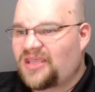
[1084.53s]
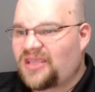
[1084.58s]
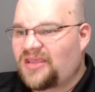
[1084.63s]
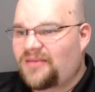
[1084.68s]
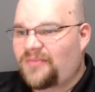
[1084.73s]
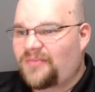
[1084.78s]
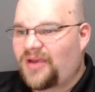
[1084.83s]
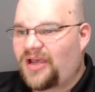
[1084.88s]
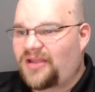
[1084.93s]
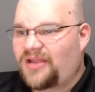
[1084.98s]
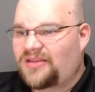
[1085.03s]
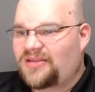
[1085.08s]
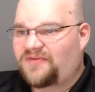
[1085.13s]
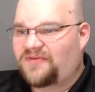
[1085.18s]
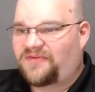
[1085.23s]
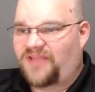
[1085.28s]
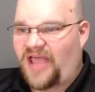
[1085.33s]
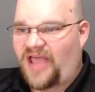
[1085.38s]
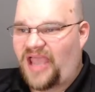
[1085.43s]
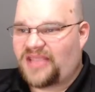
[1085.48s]
But
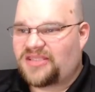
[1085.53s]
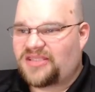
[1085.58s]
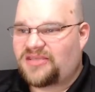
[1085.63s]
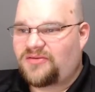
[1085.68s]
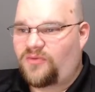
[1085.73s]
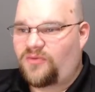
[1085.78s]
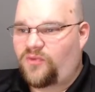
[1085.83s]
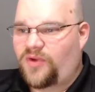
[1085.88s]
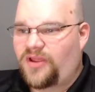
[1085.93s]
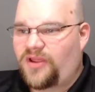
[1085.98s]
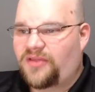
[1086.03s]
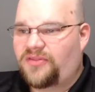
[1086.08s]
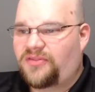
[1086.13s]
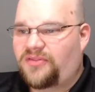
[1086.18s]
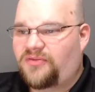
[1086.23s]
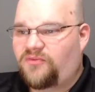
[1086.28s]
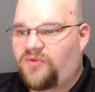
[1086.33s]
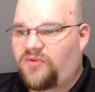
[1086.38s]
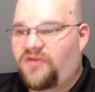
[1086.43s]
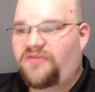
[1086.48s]
Deflect
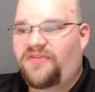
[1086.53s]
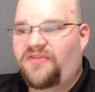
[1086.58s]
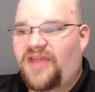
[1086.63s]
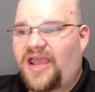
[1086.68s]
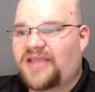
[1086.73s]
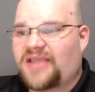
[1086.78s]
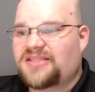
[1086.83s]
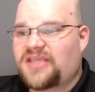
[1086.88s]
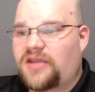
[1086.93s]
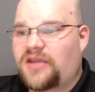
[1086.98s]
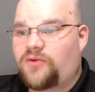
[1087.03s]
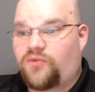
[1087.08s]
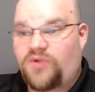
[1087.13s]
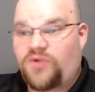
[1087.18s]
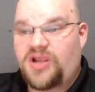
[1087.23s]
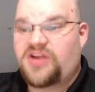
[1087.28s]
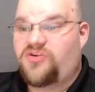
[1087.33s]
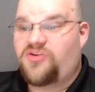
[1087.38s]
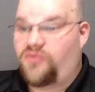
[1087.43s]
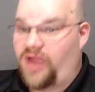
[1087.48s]
with Reflect and
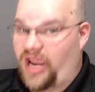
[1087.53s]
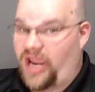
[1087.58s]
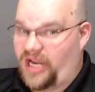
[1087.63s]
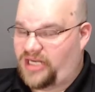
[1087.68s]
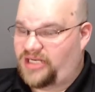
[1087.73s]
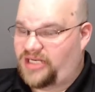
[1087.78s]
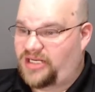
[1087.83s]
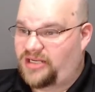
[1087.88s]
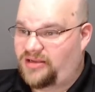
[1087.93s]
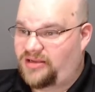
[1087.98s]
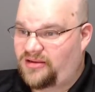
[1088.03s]
Redirect